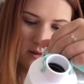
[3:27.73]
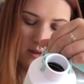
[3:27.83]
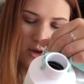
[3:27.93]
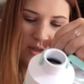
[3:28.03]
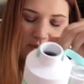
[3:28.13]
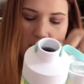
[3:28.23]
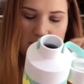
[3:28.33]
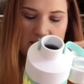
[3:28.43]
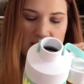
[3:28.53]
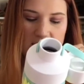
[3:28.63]
So it's
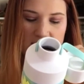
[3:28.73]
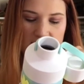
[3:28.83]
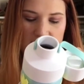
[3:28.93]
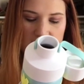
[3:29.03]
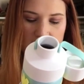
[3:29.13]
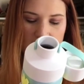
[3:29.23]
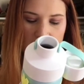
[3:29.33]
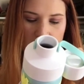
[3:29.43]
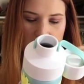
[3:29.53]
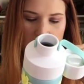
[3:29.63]
from
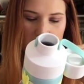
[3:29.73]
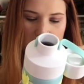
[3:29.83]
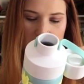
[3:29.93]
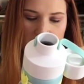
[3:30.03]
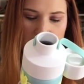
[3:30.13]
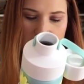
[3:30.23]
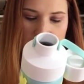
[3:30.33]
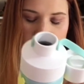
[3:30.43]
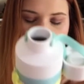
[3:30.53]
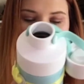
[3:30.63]
D-Still, a company called
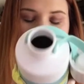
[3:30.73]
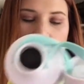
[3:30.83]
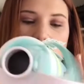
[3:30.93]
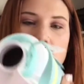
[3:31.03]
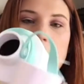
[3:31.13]
D-Still,